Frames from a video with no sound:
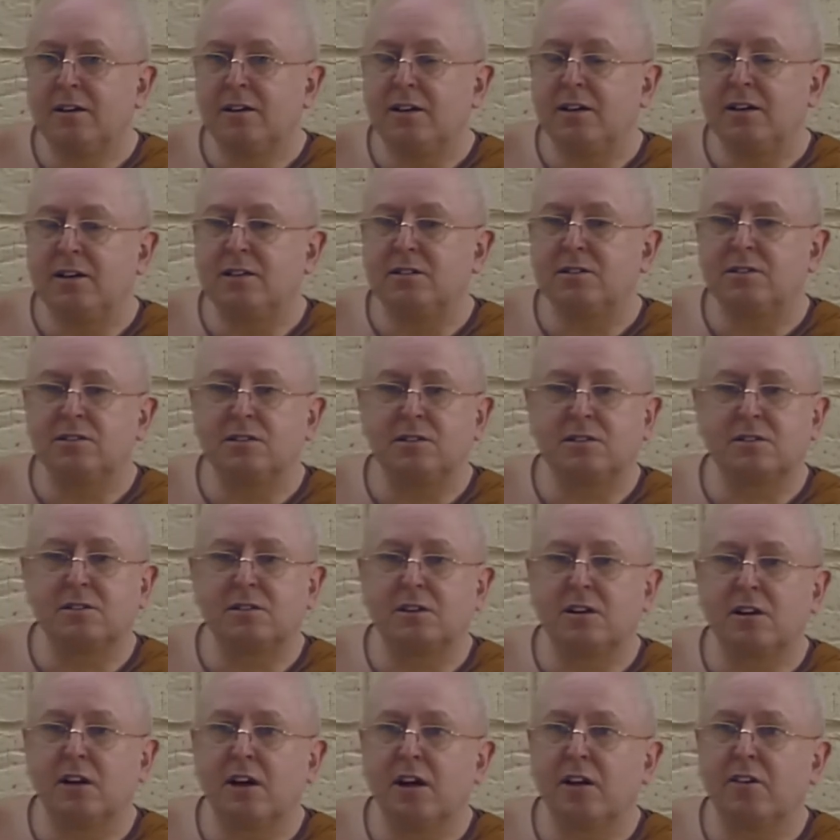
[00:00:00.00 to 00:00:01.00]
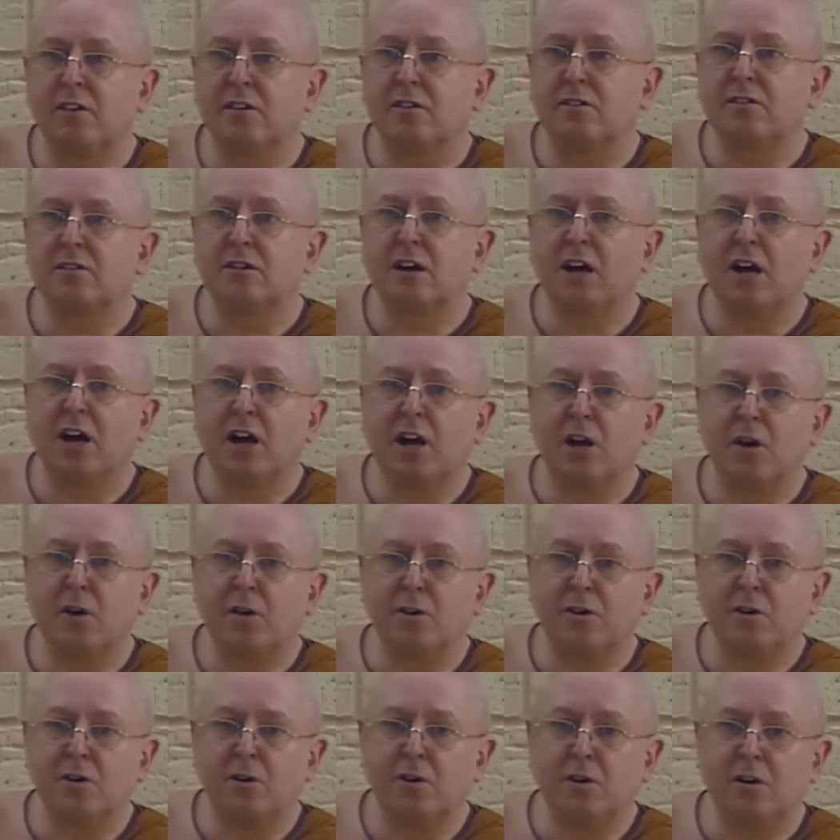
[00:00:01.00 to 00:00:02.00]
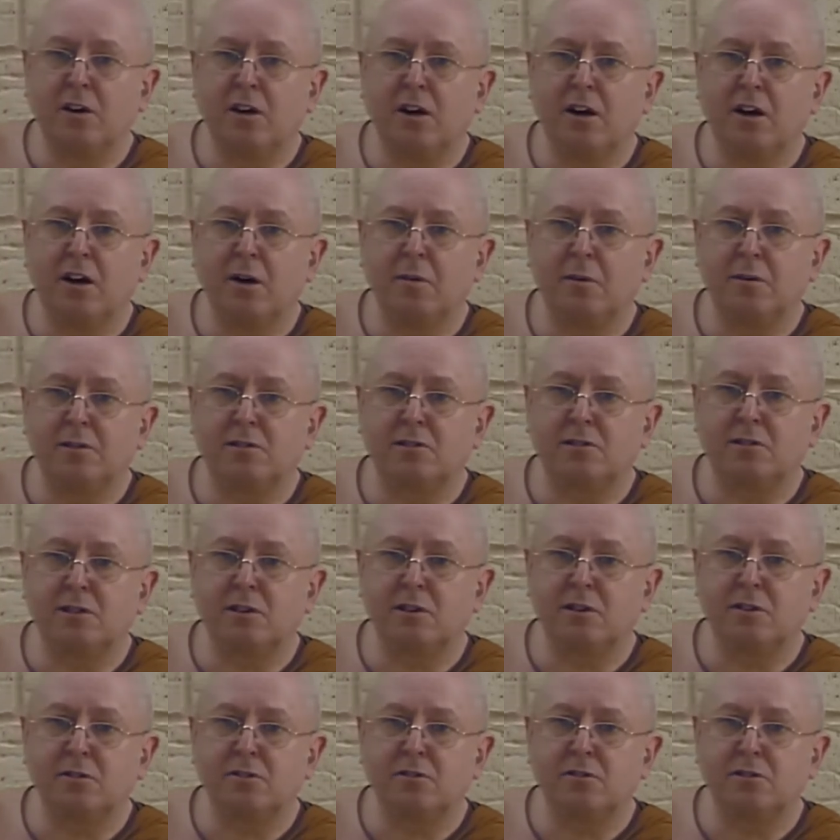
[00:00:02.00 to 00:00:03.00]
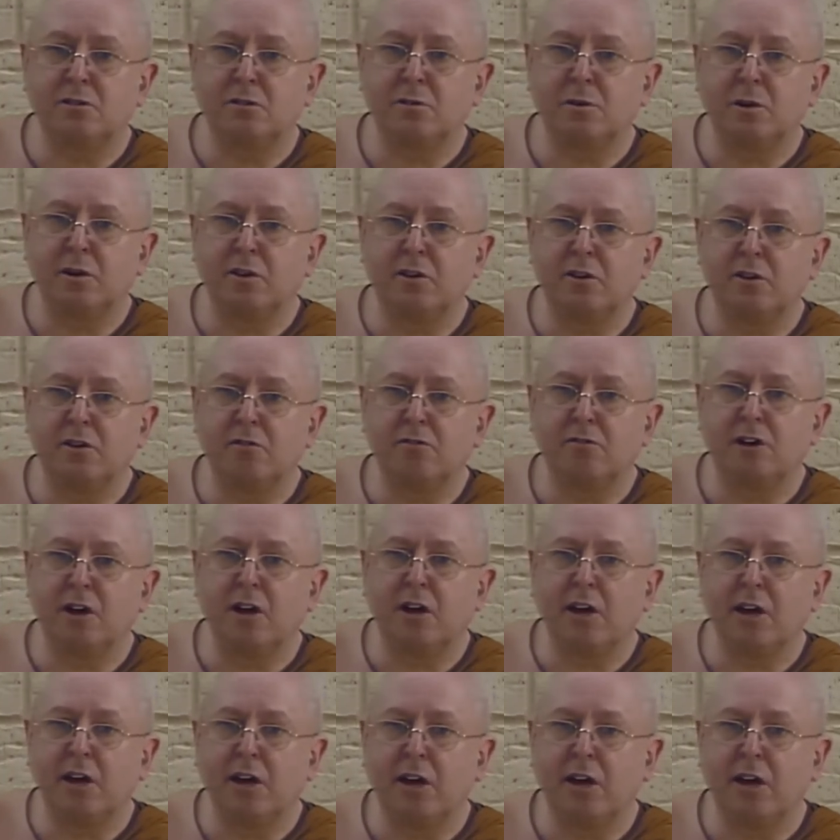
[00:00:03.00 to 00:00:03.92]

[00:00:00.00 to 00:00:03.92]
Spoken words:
It's just like the dial on your car which tells you whether you're running